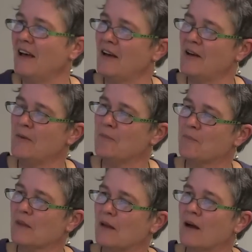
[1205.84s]

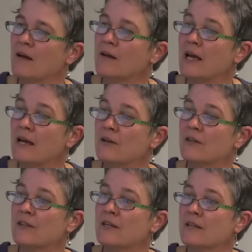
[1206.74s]
I don't know how you
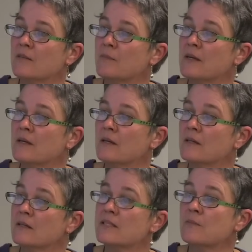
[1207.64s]
can think that being
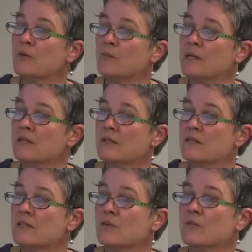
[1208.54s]
that someone being so
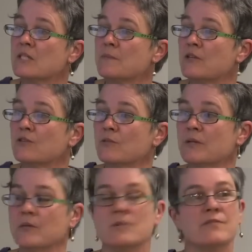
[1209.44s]
sick was special,
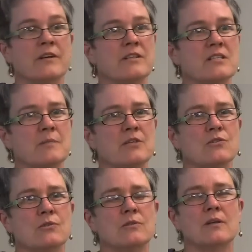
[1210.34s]
but it was very
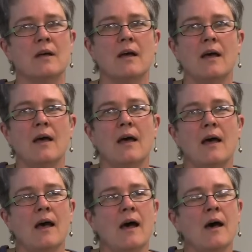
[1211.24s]
special.
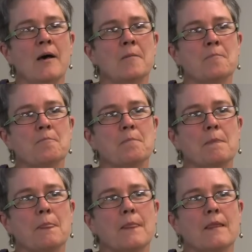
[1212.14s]

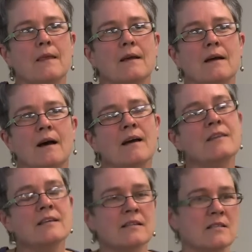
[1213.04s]
I
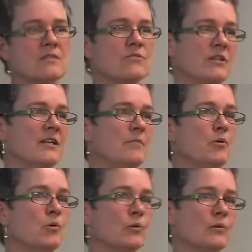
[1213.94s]
think this is really
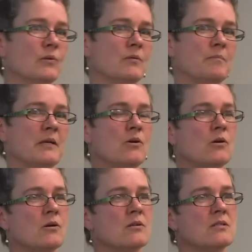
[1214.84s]
important
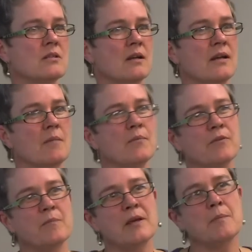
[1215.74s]
because a number
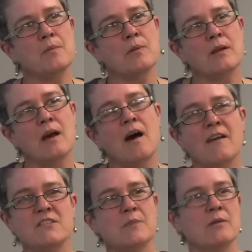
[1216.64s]
of people that
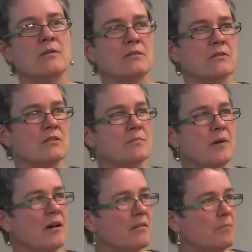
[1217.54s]
I've spoken to as
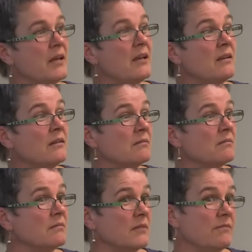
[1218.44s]
part of being
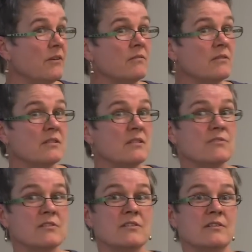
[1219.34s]
involved in this
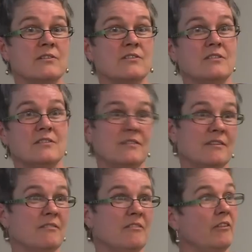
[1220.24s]
research is, you
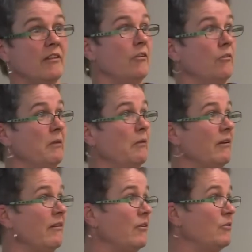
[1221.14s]
know, do you think you'd be
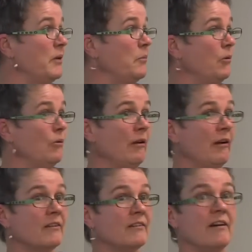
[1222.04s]
one of those people who'd
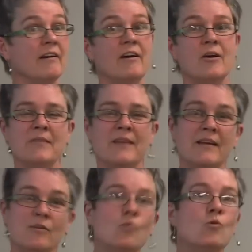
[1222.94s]
like to die at home? And
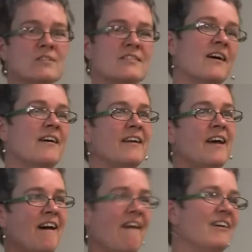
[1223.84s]
they all say,
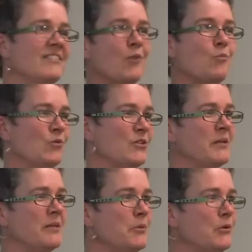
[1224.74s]
I don't want to
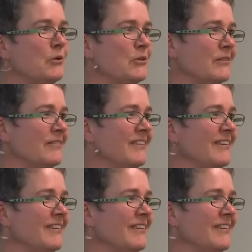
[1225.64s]
be a burden.